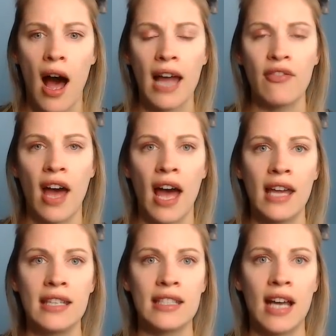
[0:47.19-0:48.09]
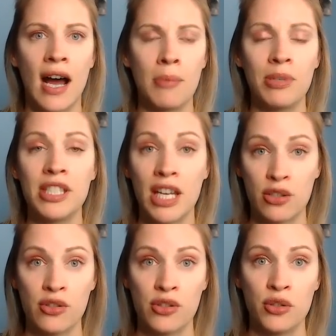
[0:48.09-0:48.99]
I've had um,
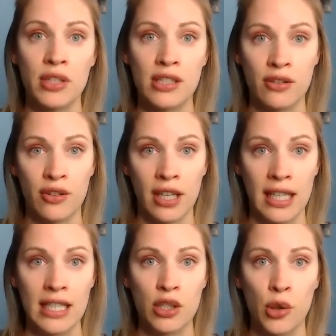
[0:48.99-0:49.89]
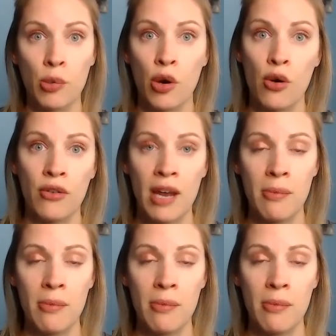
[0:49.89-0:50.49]
potential students students looking into the program,